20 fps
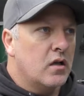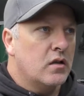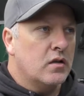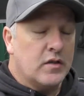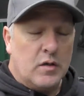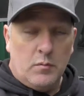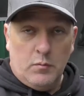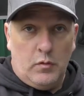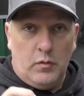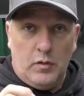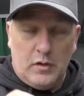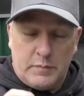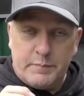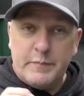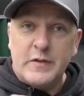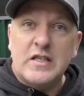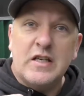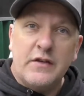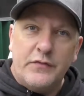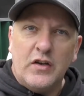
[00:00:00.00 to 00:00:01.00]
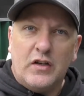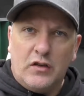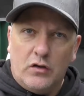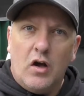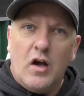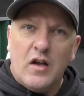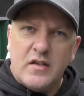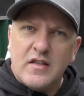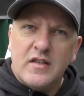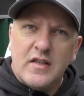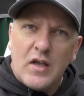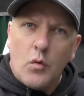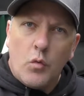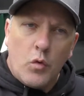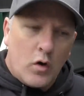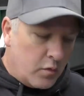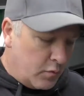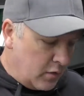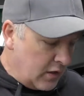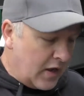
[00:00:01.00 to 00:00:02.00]
some specific lights that they
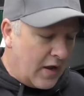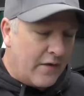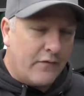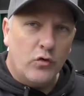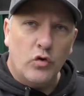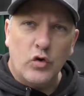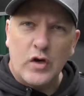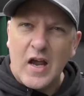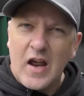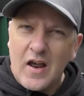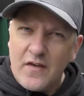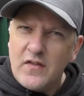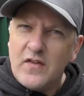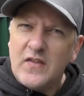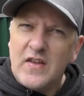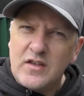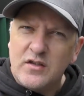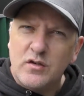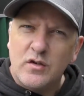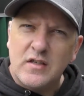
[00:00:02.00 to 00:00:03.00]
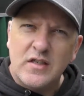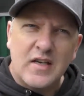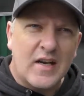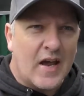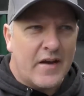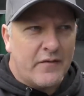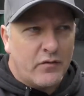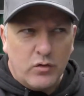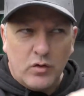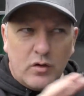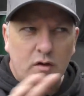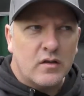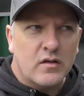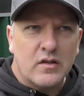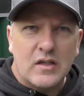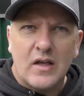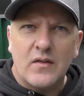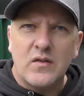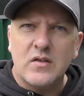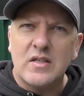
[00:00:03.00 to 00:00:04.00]
wanted me to have a look at, and then they sort of said have a look at
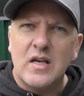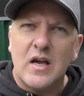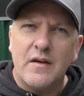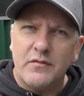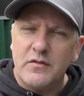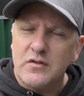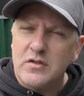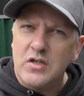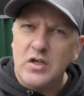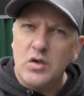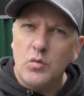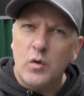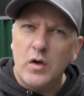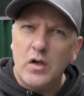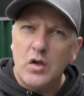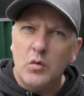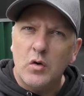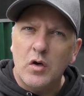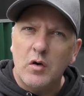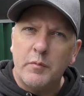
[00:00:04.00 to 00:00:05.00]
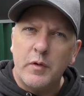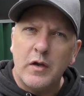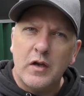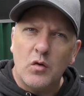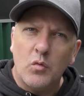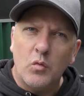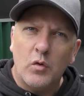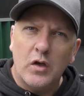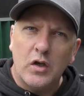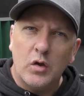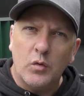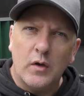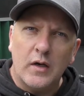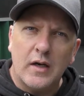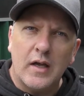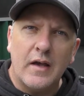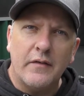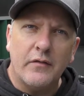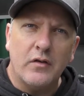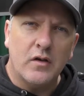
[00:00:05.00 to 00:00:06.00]
the other stuff and see what you want to pick and what you want
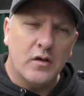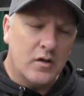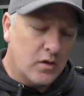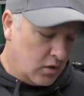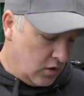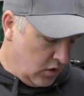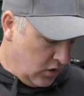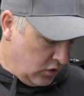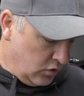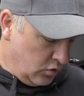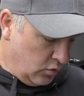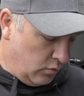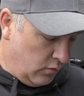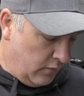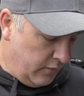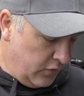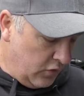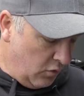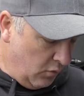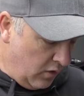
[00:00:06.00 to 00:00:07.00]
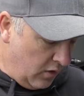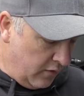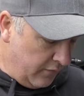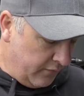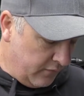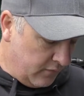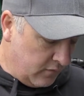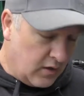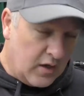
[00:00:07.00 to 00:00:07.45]
to do a review of.